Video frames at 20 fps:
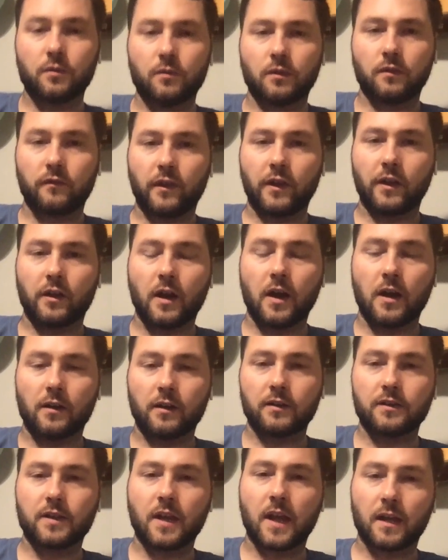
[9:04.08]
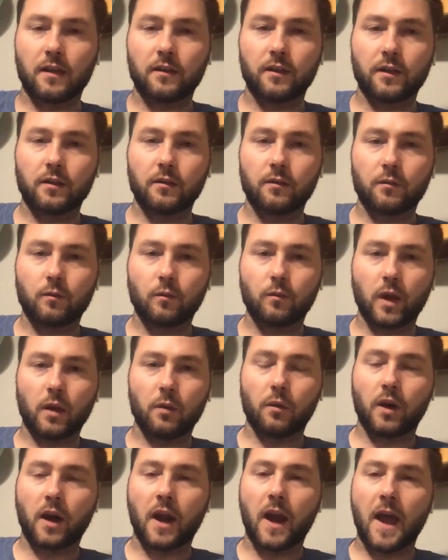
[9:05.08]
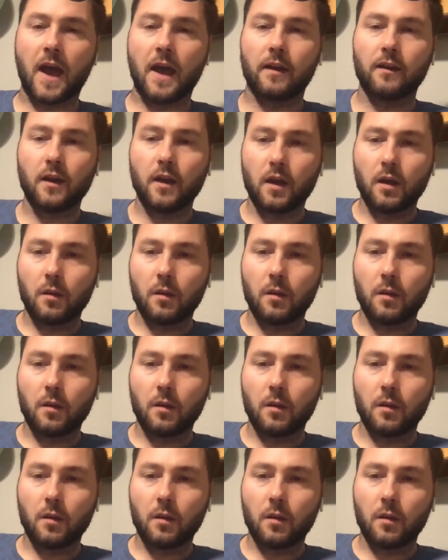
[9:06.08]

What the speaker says: and figure out exactly where we're at.